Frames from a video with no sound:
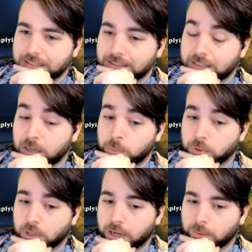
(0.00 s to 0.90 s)

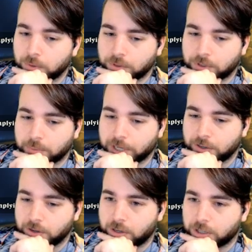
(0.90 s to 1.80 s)
Double Light Warden, oh my
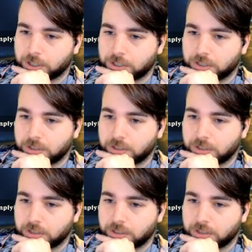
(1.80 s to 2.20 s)
gosh.